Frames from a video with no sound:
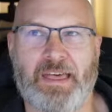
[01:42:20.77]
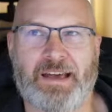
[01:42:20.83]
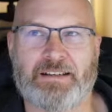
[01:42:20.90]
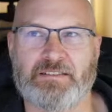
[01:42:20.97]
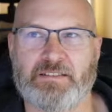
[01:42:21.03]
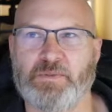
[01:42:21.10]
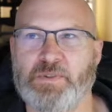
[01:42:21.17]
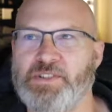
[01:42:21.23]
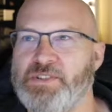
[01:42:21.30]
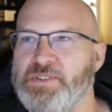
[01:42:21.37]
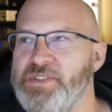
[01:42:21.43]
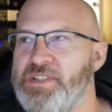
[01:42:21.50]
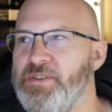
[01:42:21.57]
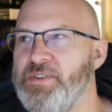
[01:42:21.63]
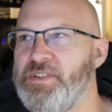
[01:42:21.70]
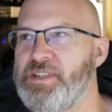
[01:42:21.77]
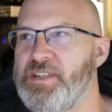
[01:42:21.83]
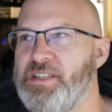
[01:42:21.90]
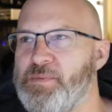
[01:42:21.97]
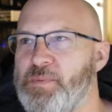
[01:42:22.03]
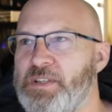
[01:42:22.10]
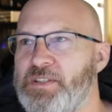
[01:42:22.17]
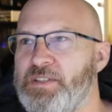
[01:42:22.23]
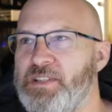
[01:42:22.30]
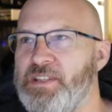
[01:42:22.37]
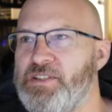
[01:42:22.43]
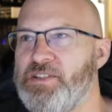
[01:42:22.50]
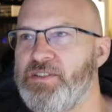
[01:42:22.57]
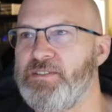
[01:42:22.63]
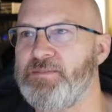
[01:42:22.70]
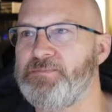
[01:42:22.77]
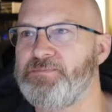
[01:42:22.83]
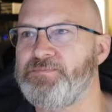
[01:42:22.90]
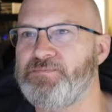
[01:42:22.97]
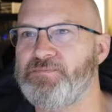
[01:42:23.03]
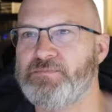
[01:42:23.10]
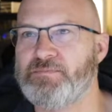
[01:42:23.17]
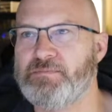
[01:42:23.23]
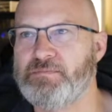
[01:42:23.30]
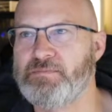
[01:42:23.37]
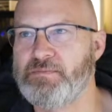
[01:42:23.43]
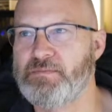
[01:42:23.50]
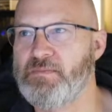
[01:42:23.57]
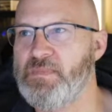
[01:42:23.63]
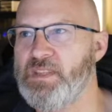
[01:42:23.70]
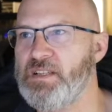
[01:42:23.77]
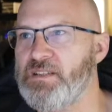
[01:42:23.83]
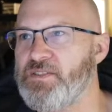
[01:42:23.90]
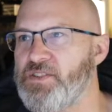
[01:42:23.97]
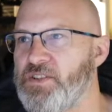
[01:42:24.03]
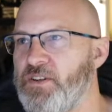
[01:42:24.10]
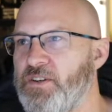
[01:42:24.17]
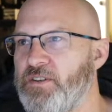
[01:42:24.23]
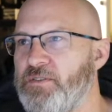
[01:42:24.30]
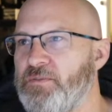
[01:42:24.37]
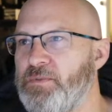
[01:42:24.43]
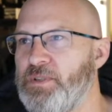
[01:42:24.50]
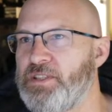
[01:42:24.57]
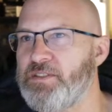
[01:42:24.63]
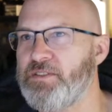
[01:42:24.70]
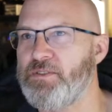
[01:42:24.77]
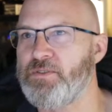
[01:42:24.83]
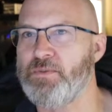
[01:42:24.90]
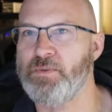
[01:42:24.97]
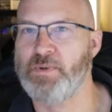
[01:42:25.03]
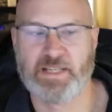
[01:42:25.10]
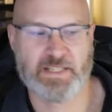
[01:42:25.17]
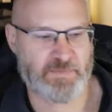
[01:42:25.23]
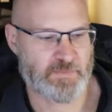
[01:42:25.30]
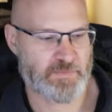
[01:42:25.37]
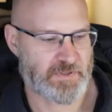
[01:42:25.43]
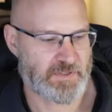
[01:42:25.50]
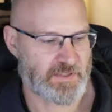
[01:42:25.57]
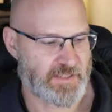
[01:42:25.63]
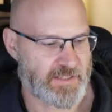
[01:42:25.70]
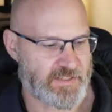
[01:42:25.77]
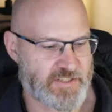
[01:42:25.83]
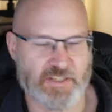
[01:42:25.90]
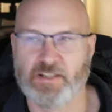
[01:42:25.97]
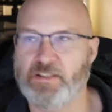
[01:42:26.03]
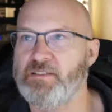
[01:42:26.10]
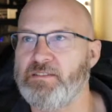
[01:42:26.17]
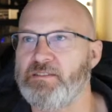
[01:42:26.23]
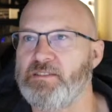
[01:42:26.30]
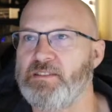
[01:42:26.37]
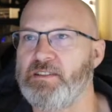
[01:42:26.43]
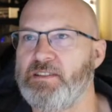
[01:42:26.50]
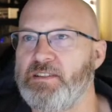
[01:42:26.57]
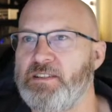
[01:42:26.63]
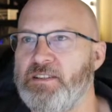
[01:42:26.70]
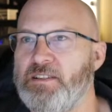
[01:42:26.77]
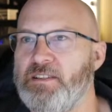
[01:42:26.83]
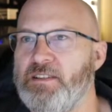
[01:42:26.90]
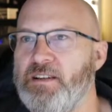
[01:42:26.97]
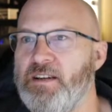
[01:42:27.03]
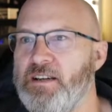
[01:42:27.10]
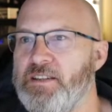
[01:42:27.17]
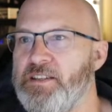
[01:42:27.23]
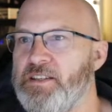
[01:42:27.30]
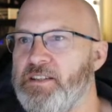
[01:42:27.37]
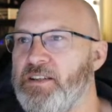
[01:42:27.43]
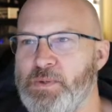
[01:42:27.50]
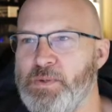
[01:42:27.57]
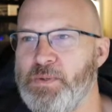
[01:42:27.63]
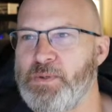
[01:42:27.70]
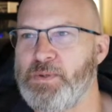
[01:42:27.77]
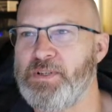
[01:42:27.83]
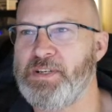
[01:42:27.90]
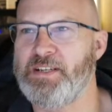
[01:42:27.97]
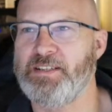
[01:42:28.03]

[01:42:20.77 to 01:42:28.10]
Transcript: original series ESP32. So with great pleasure, I think I could,